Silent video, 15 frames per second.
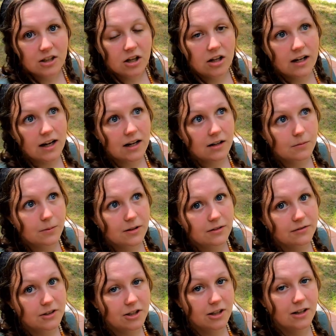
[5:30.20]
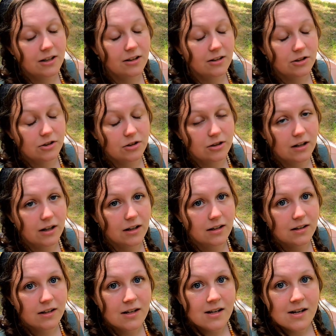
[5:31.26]
y'all, I had a bit of a little
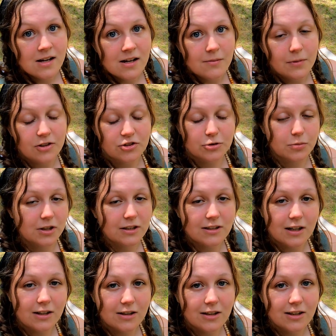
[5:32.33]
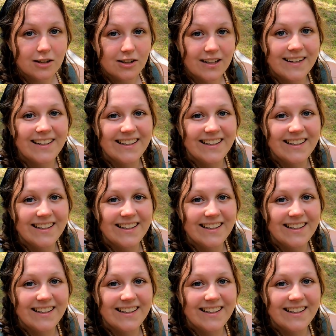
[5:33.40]
mental breakdown earlier.